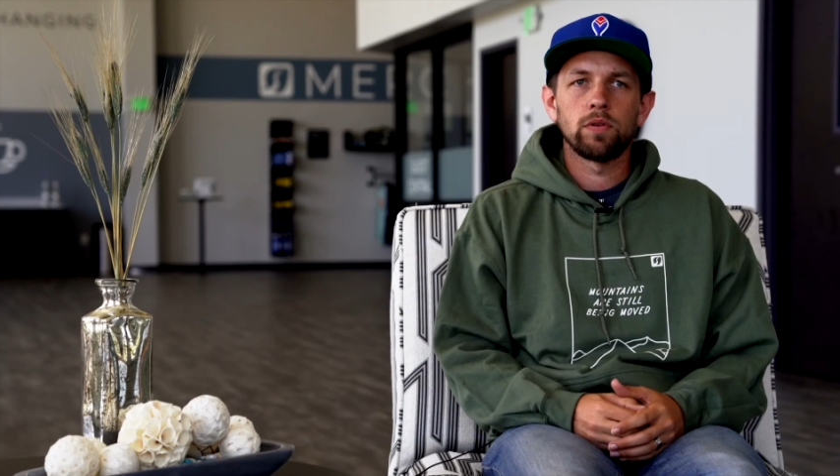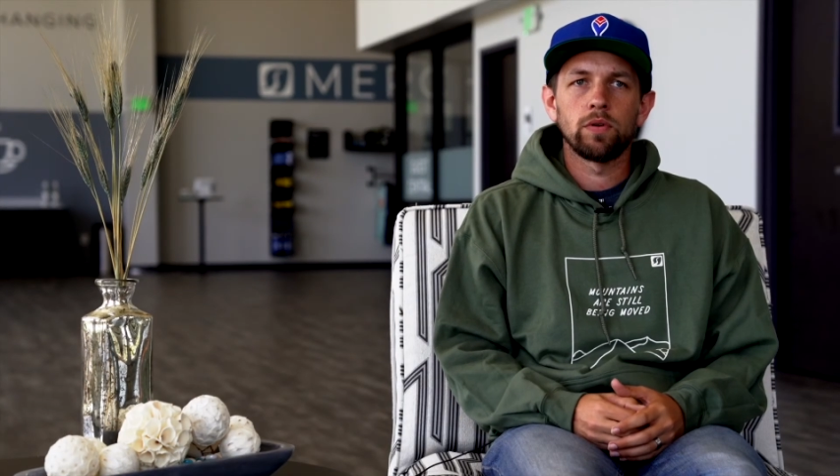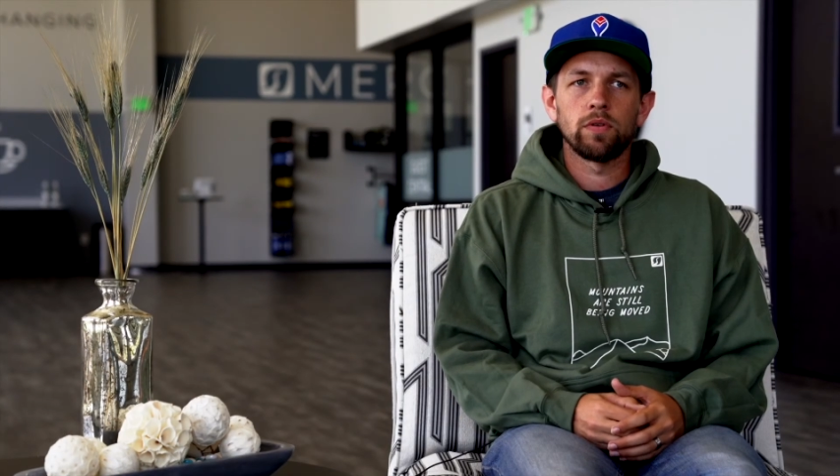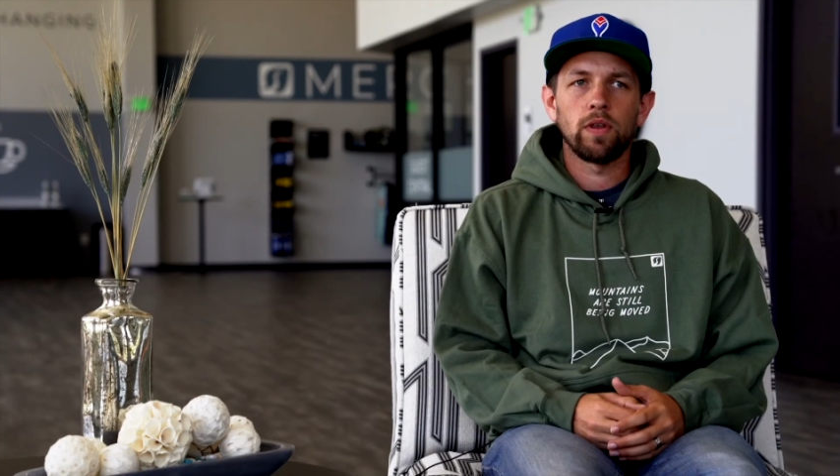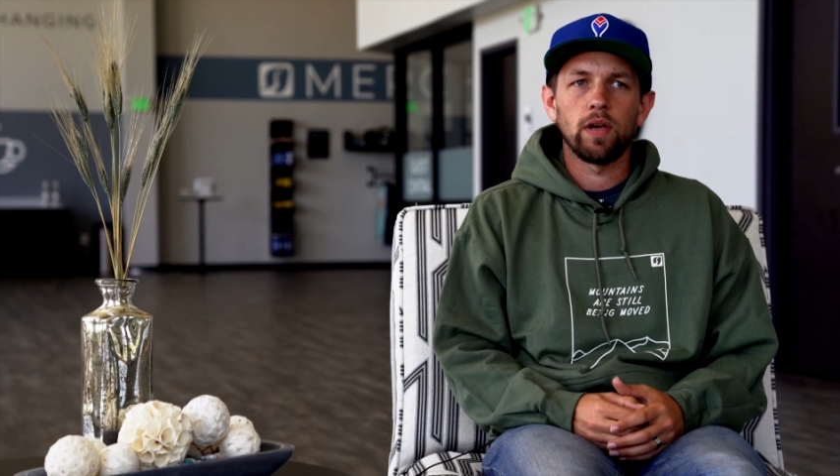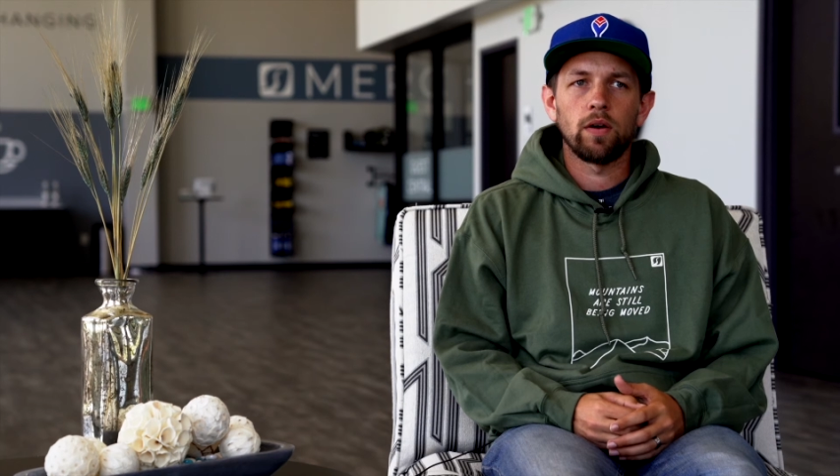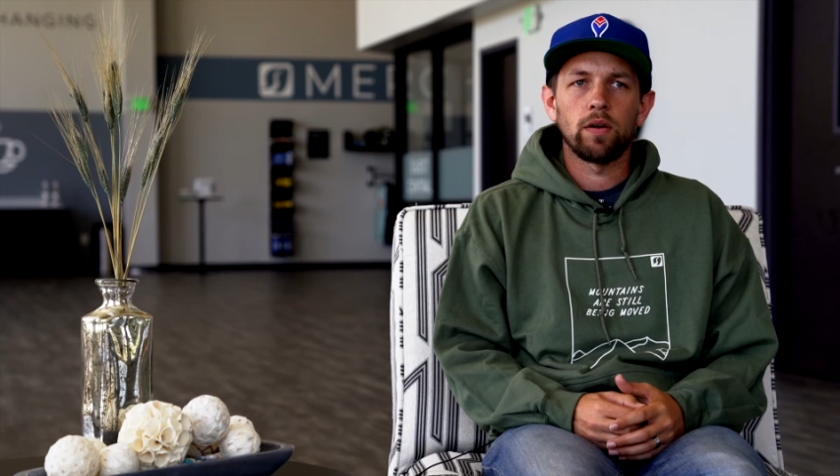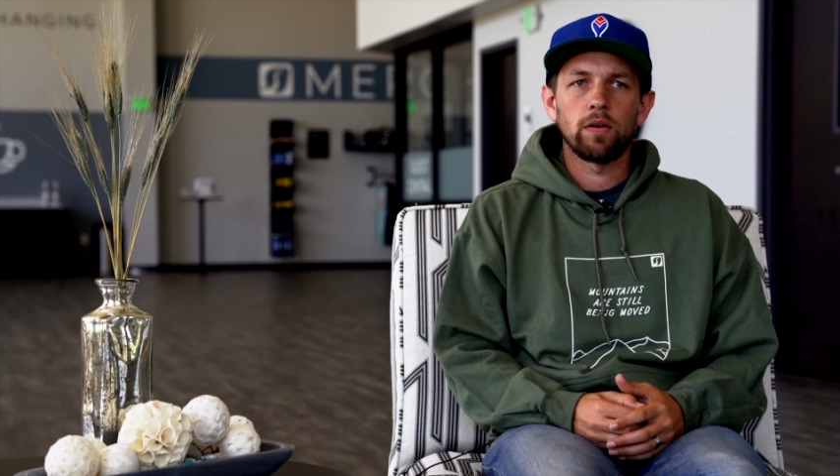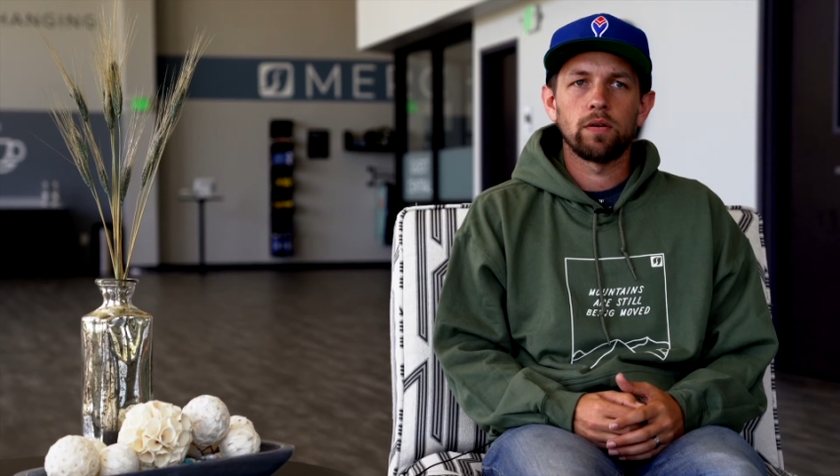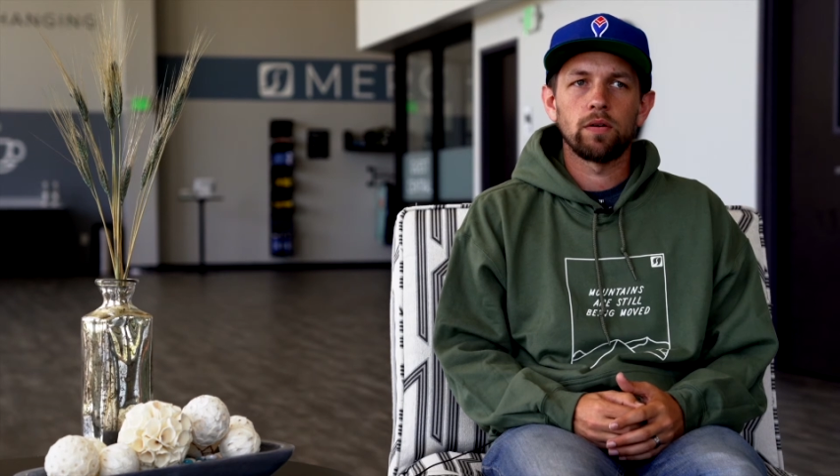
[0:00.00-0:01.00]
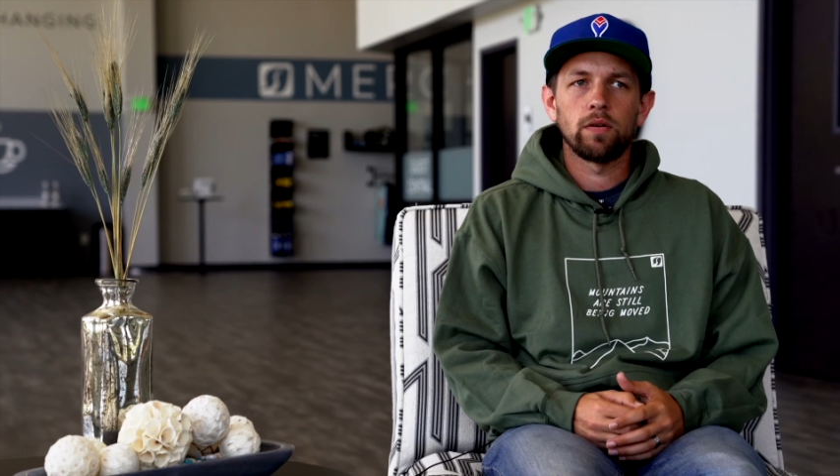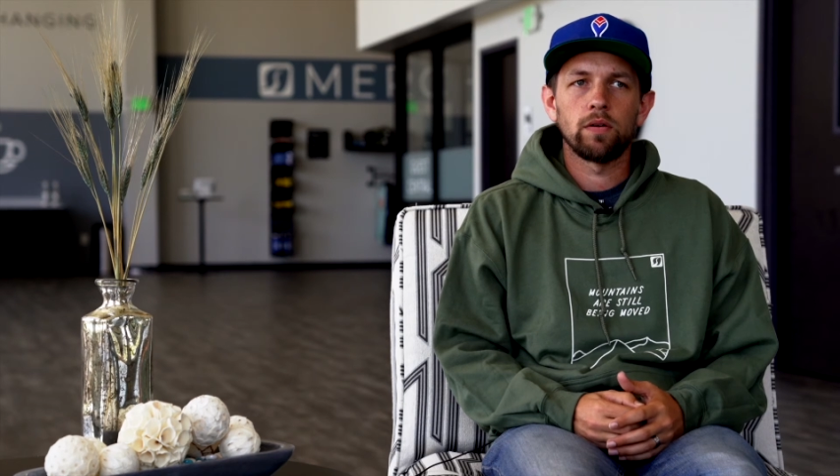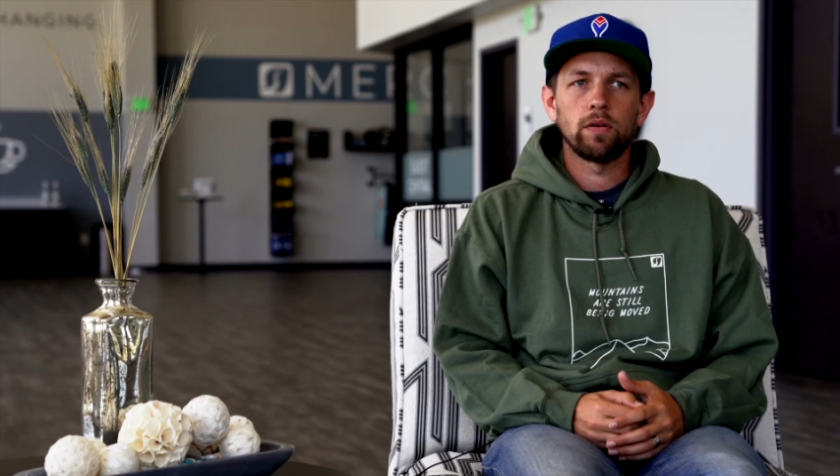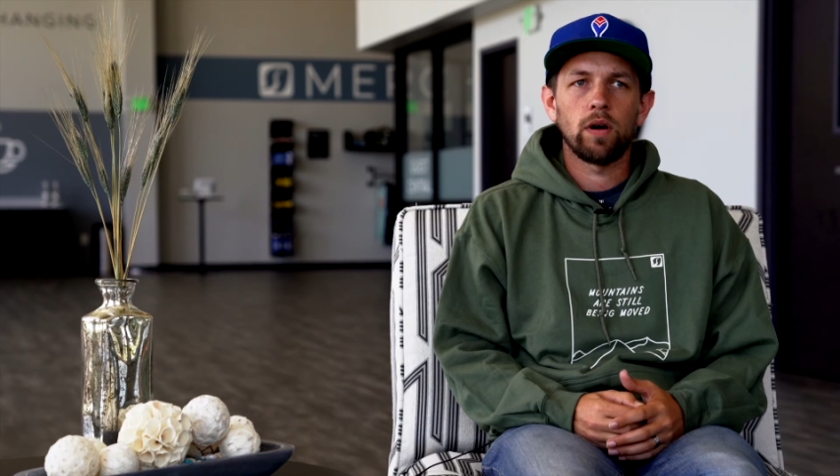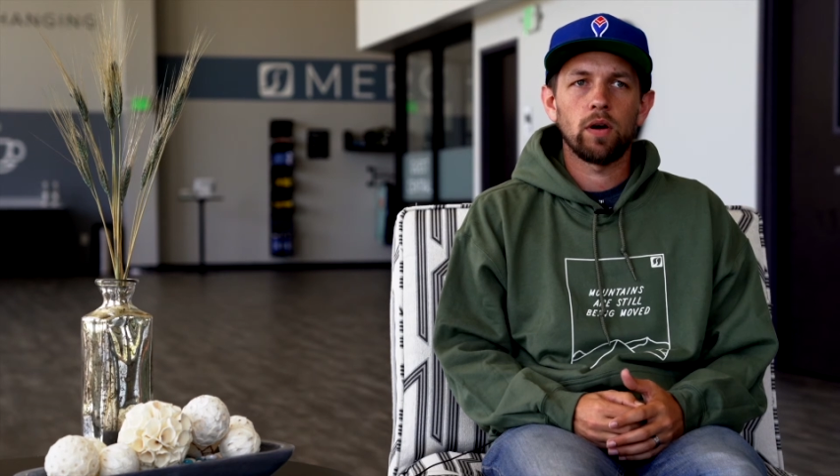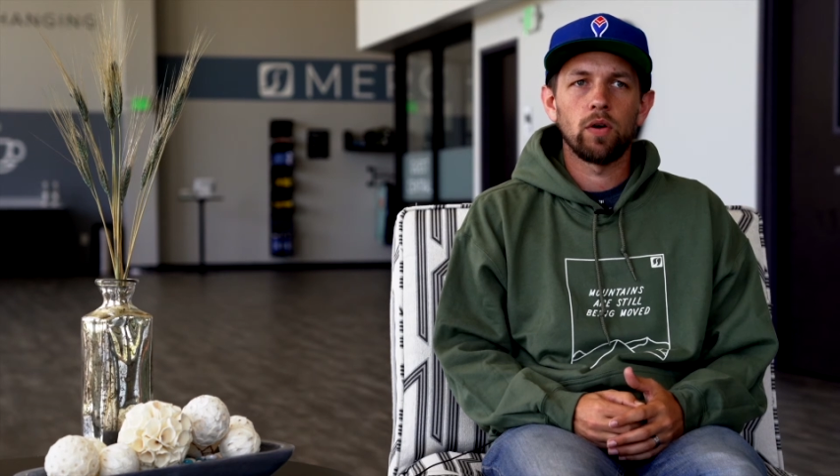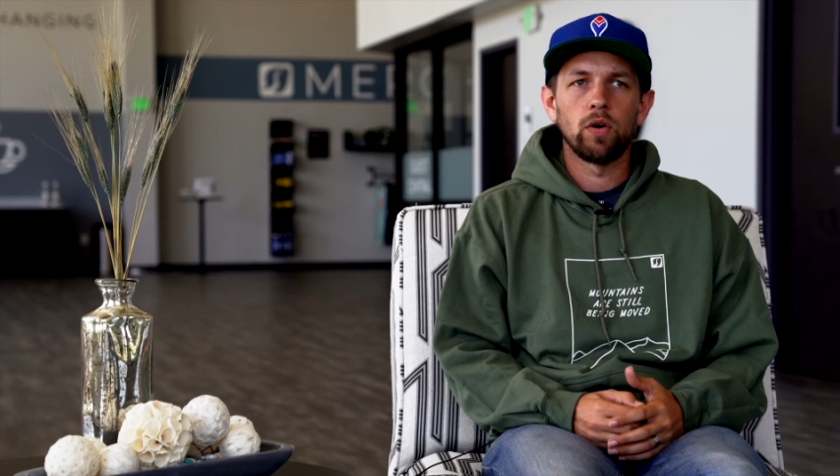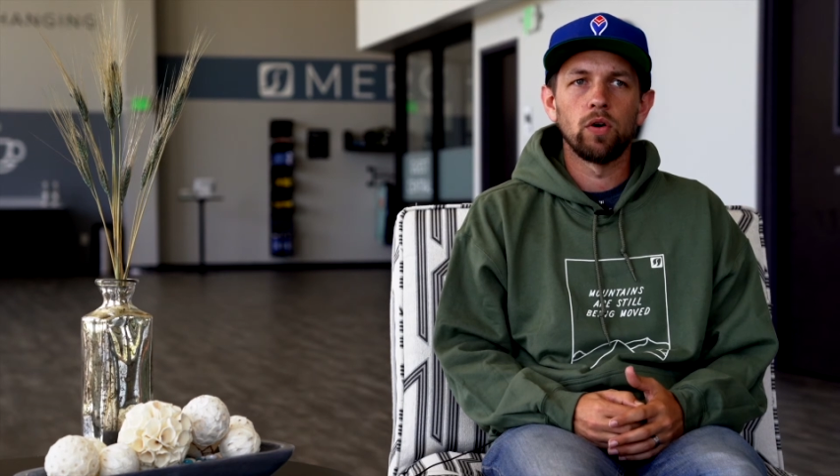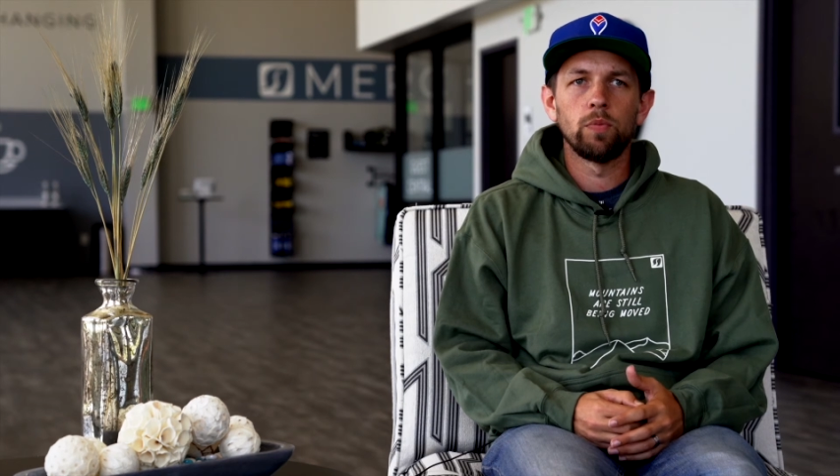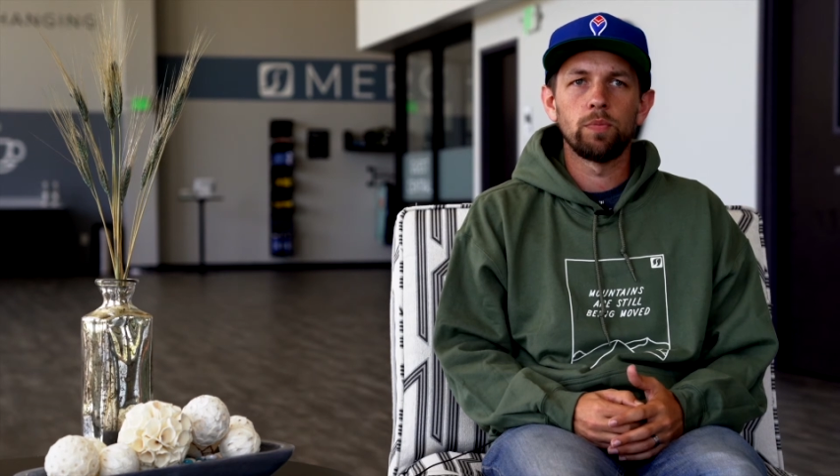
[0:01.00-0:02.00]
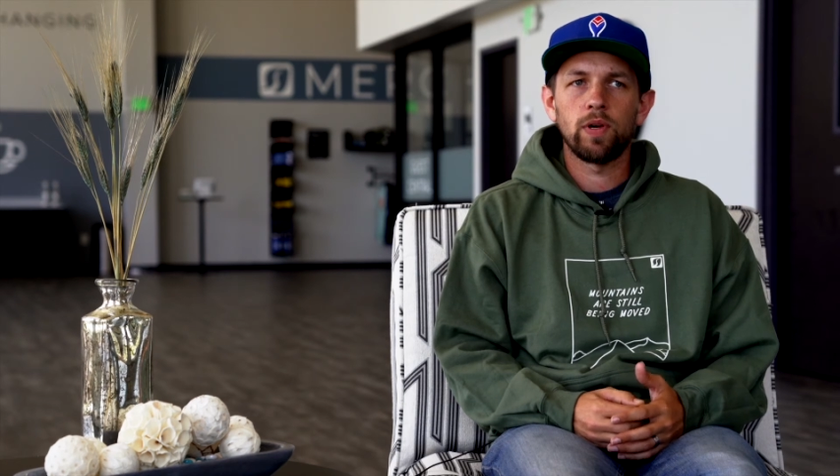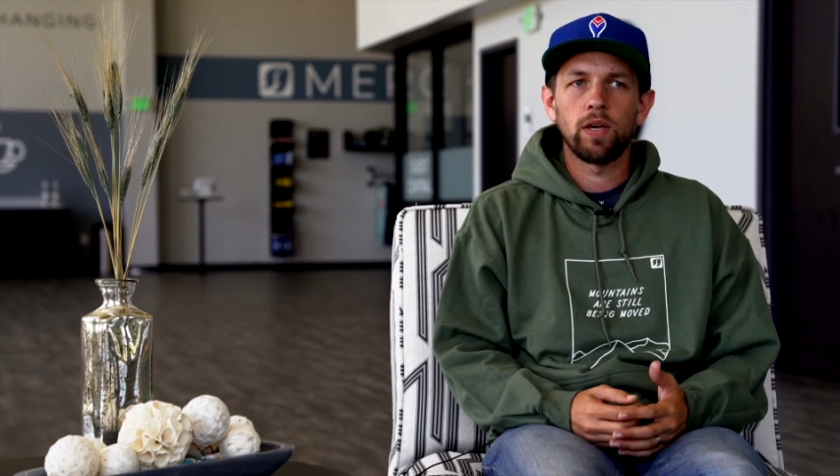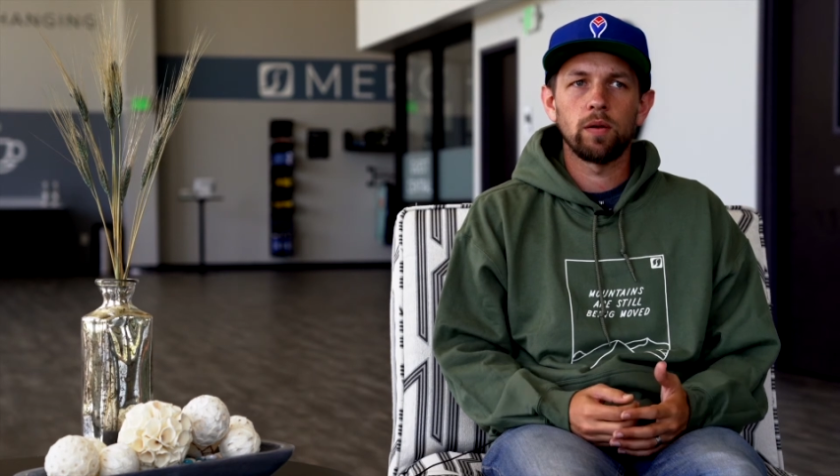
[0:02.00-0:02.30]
you know, is that our hope